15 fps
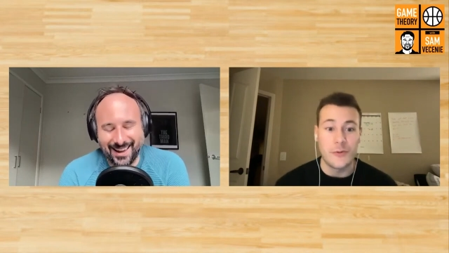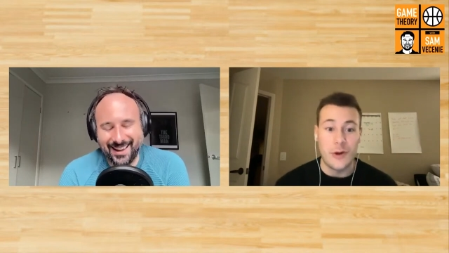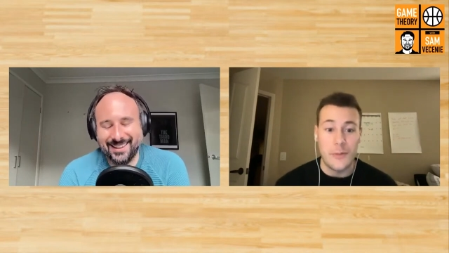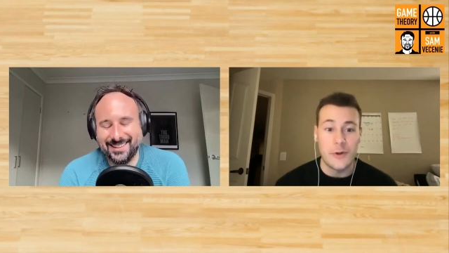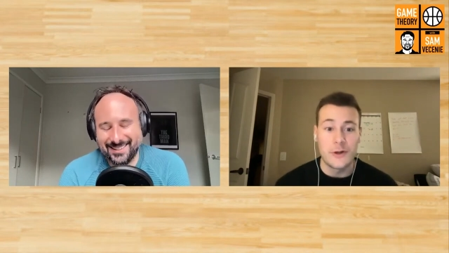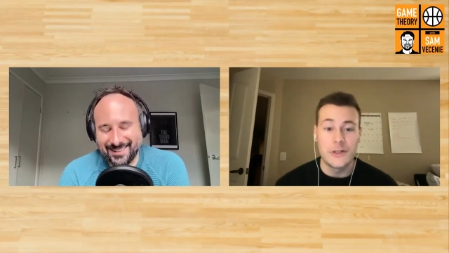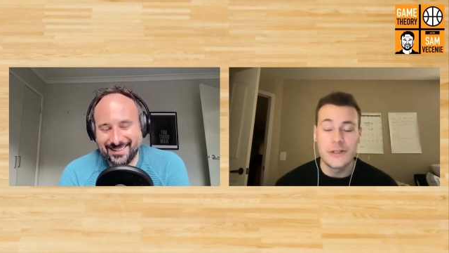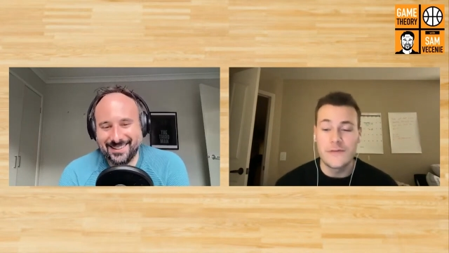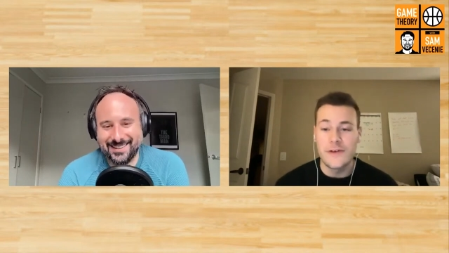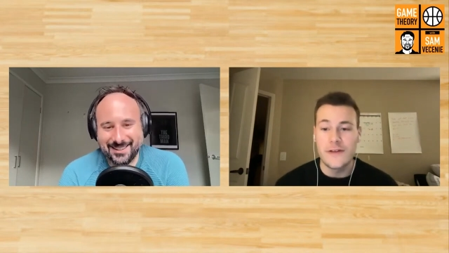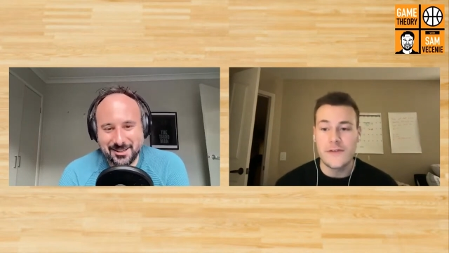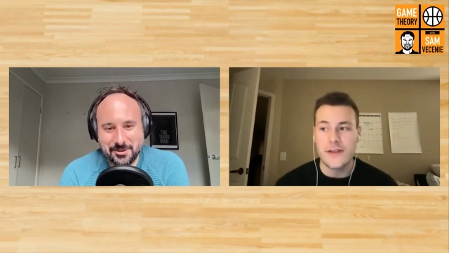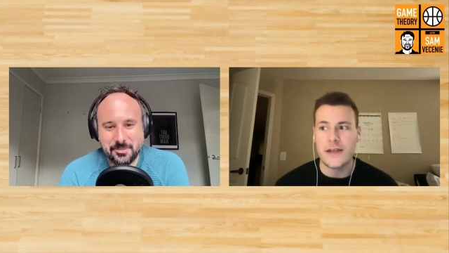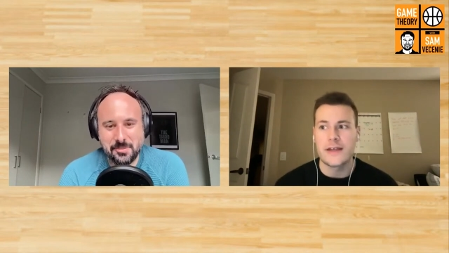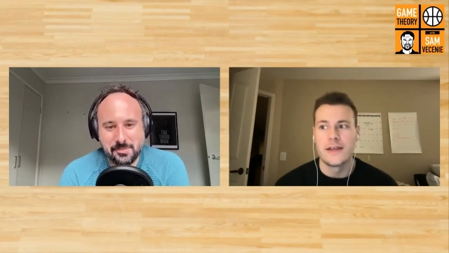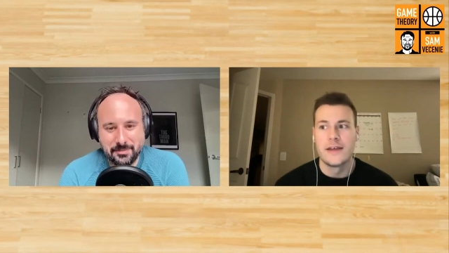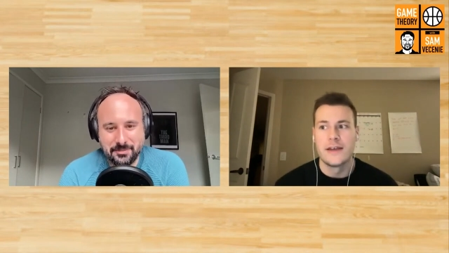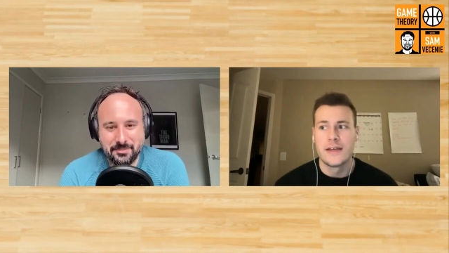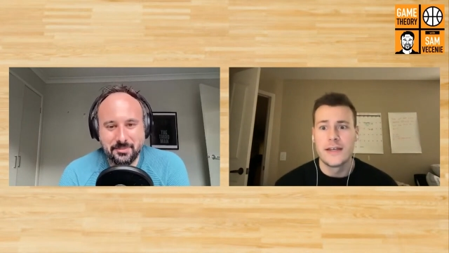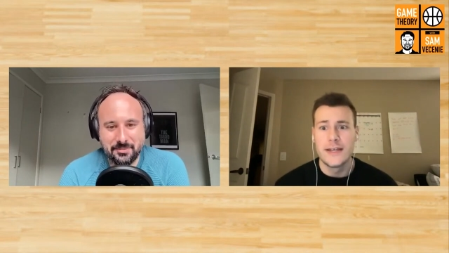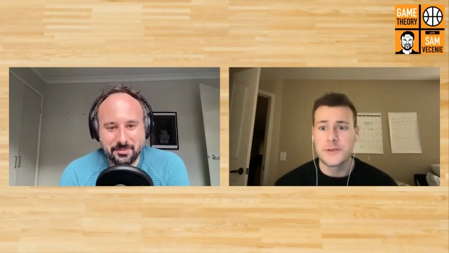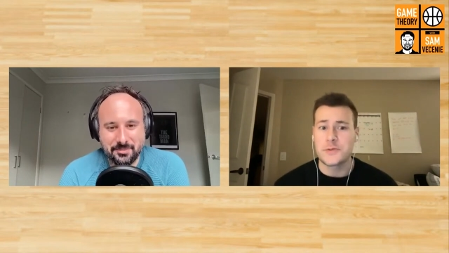Speaker 1: yeah. perimeter defense. Like
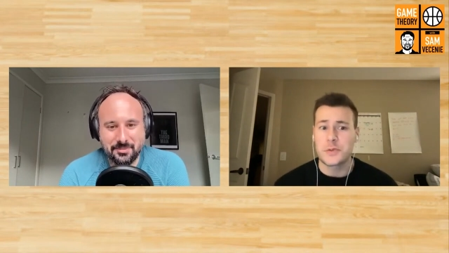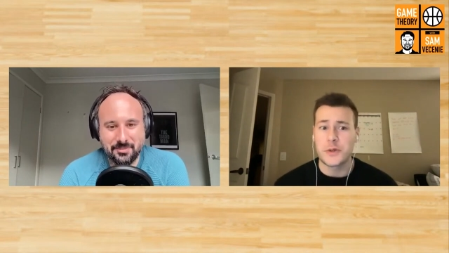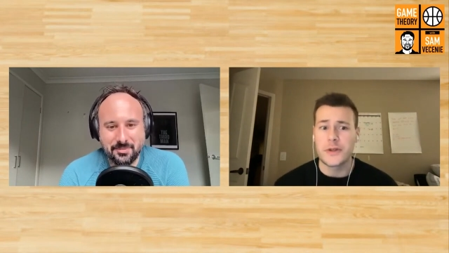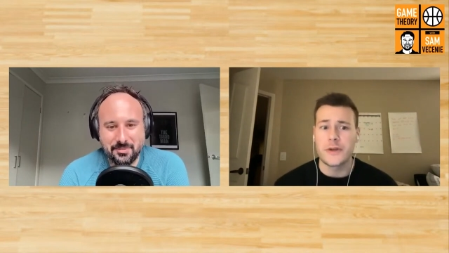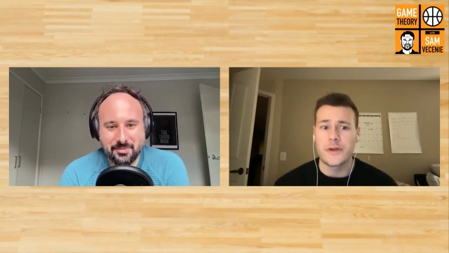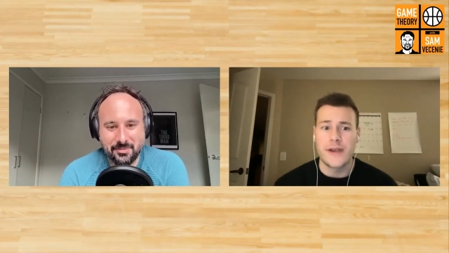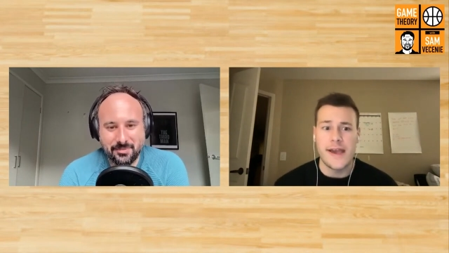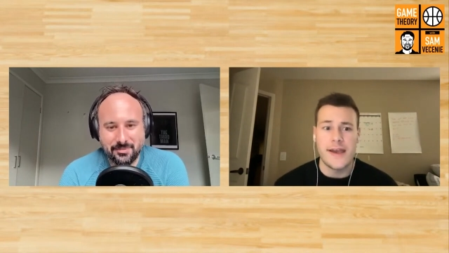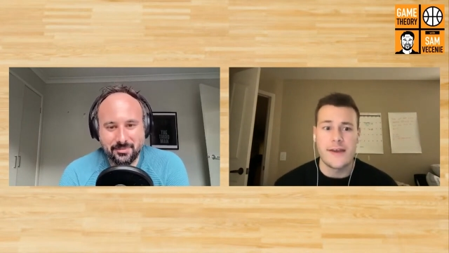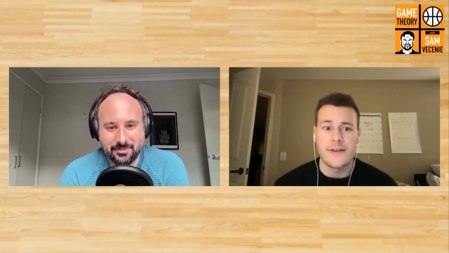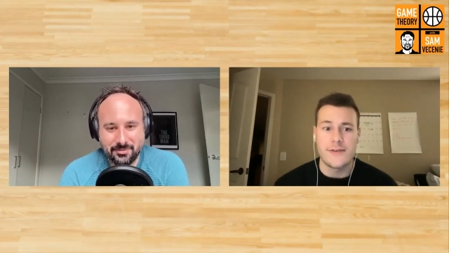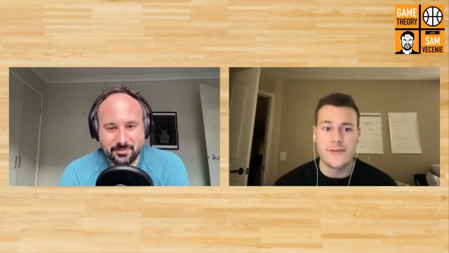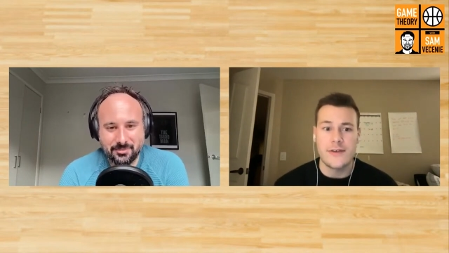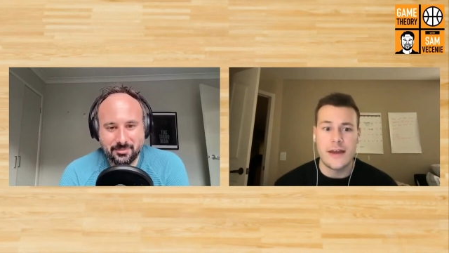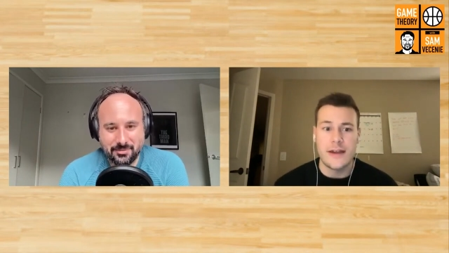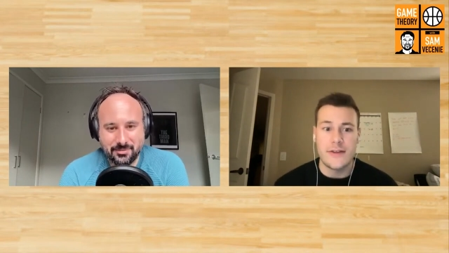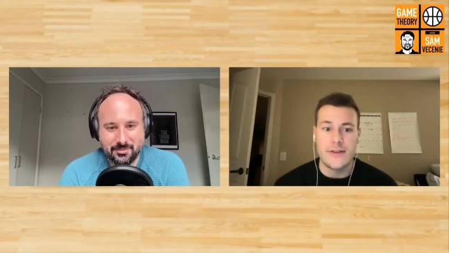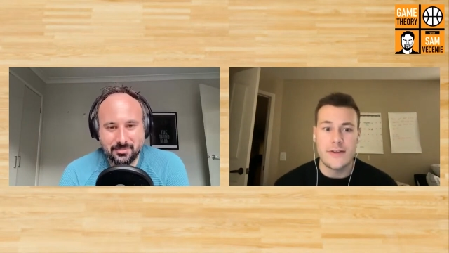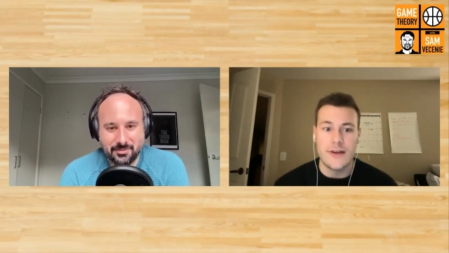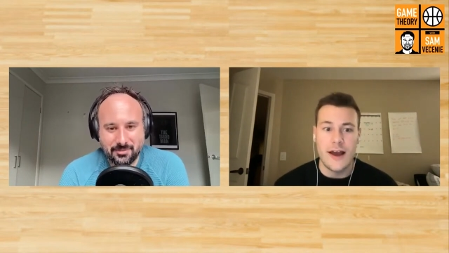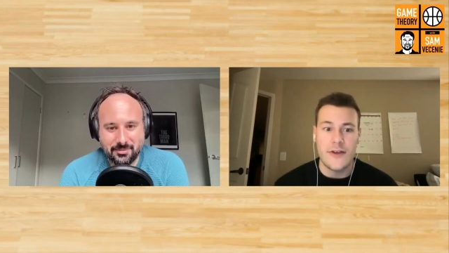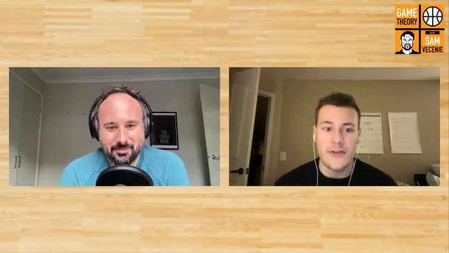he has really good hands at
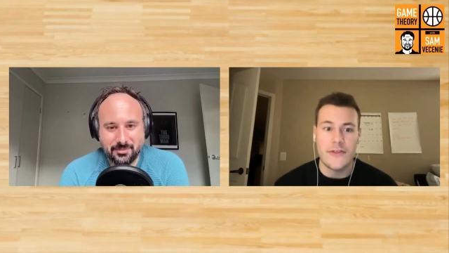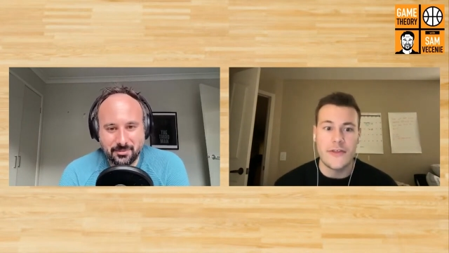his size.